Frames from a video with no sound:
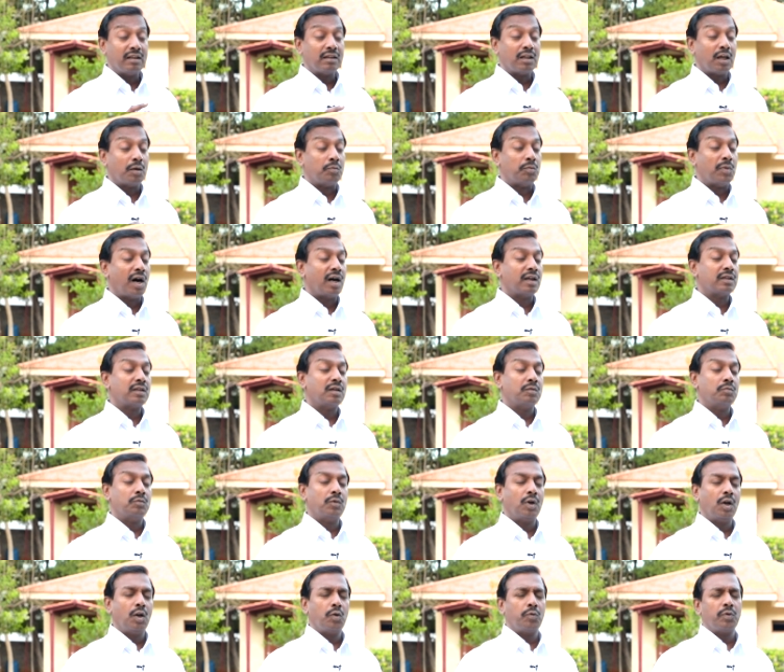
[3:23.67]
Please make
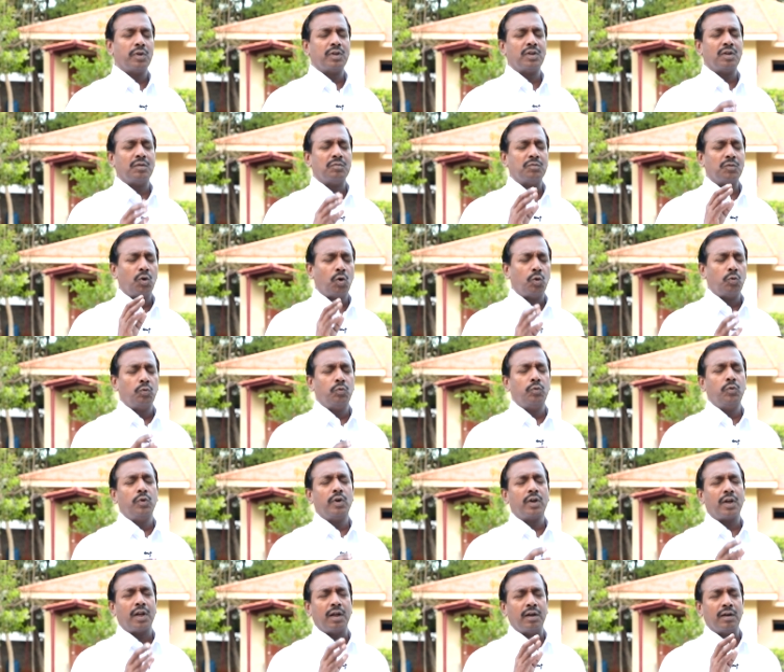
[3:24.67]
your children glad by
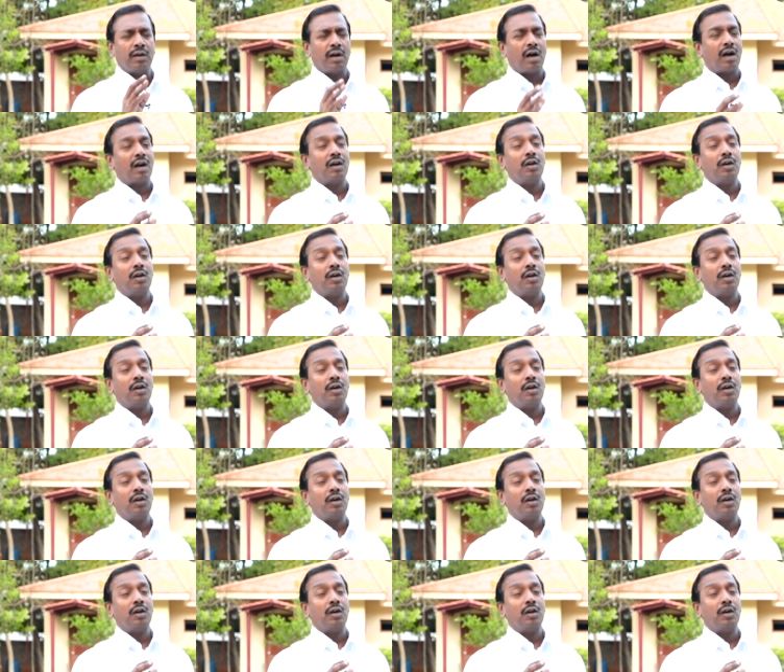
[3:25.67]
working